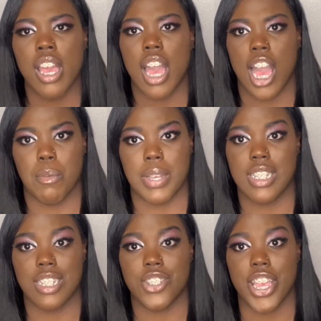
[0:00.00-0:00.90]
I reached
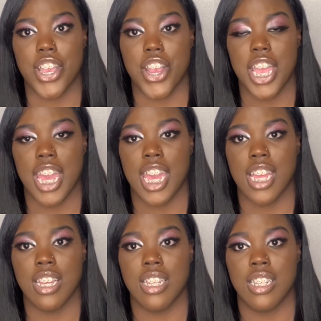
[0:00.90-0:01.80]
to shake her
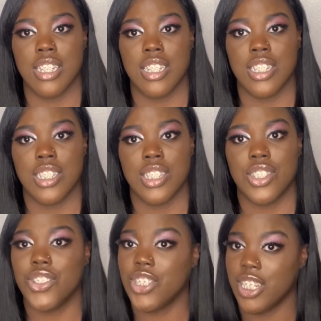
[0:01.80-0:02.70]
hand.
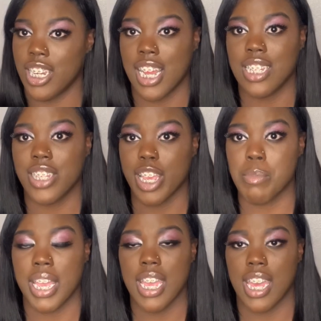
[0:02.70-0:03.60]
She did not shake my
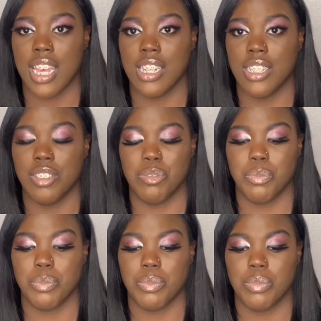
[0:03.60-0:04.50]
hand.
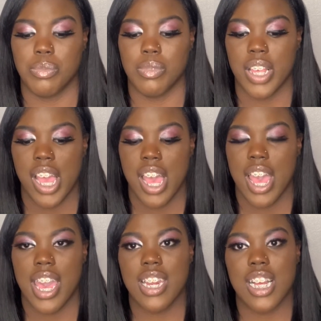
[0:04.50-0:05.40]

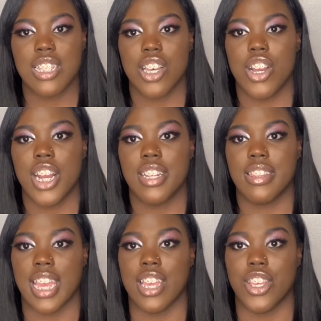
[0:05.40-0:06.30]
And I told her,
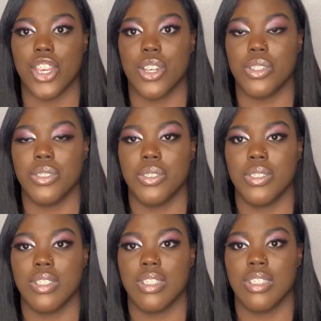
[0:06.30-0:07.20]
thank you.
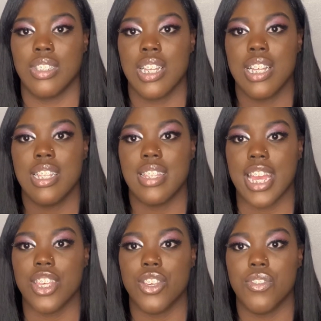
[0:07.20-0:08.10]

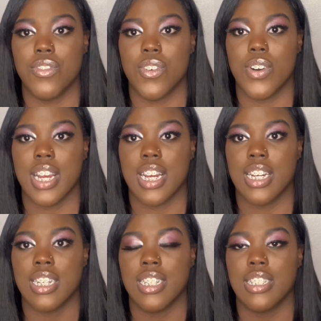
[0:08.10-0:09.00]
Thank you
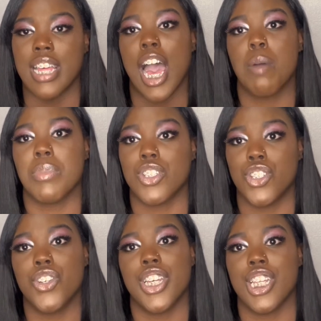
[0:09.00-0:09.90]
for the
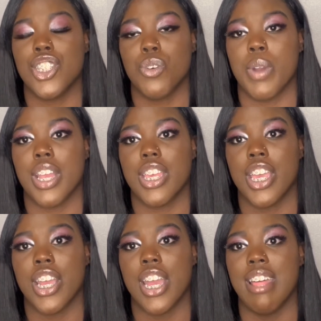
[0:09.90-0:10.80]
opportunity to work
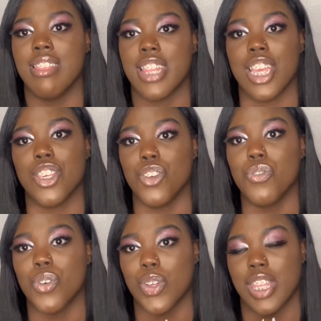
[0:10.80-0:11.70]
here, and thank you
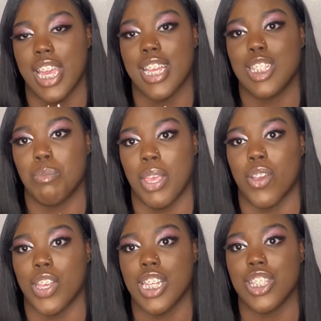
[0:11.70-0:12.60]
for the
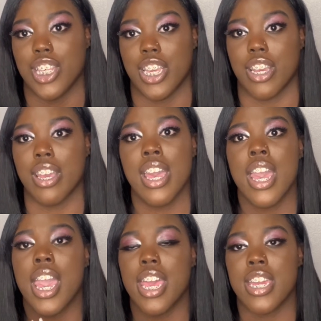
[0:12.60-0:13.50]
experience here.
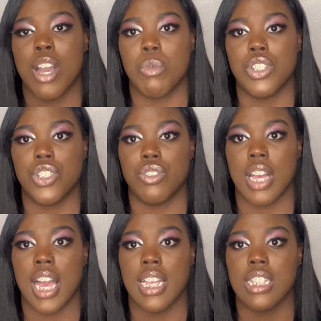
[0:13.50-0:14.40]
And I wish you
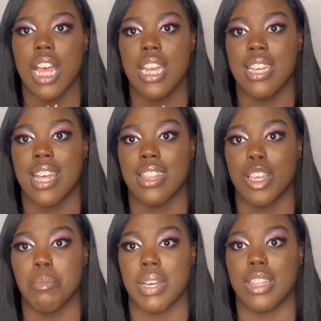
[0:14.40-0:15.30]
guys
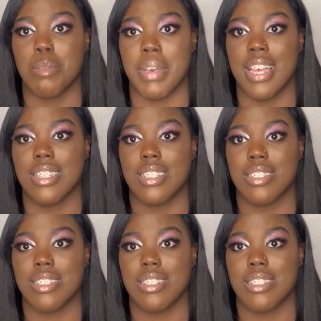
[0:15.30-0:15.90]
nothing but the best.